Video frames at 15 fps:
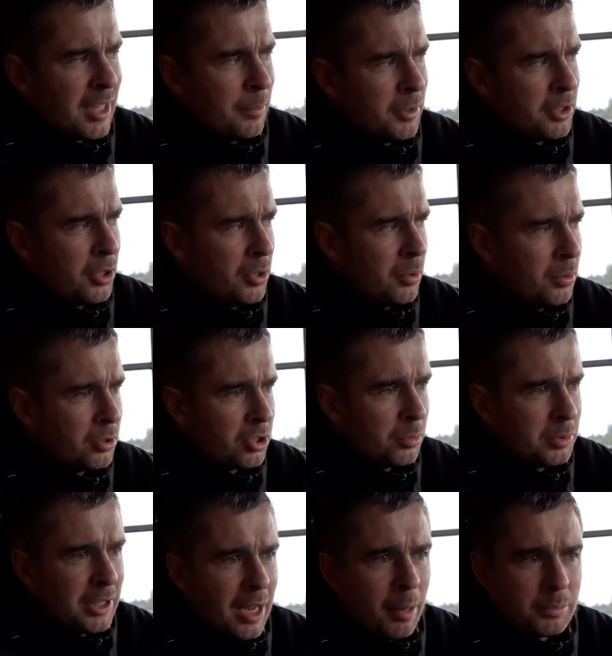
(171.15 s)
him to do
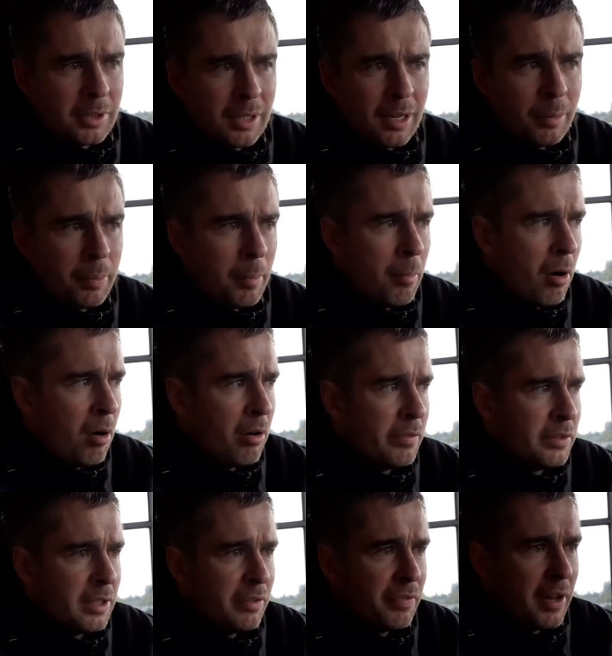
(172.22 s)
sometimes a little bit more of a
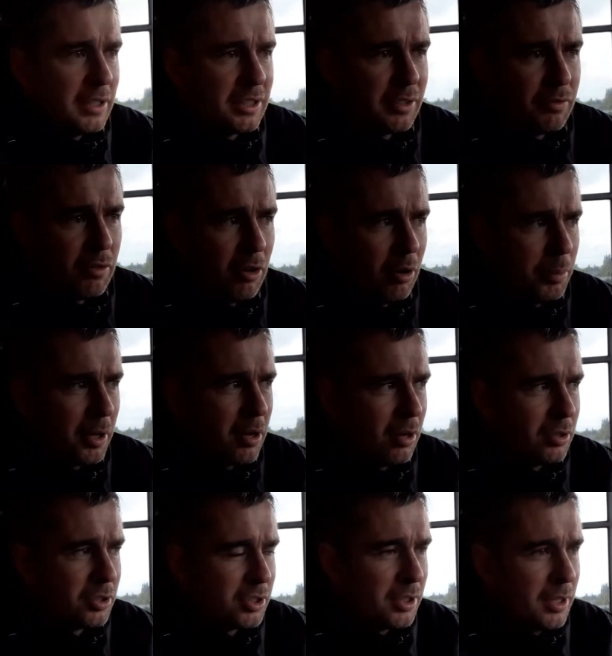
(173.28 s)
defensive role,
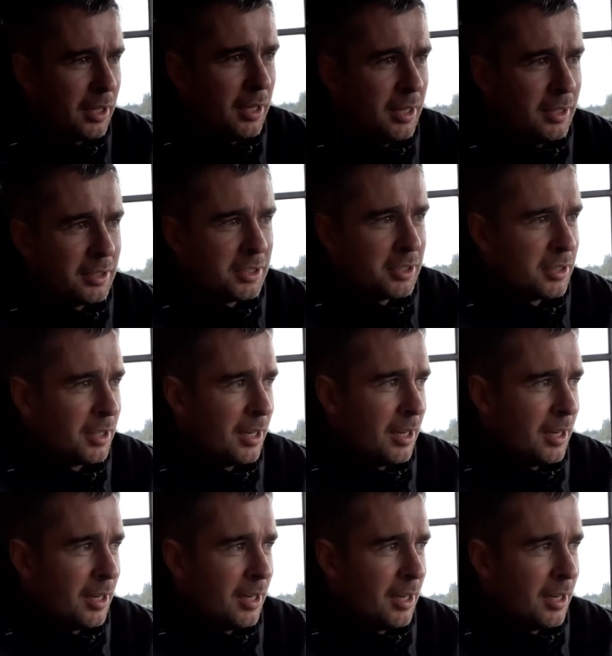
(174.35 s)
because he's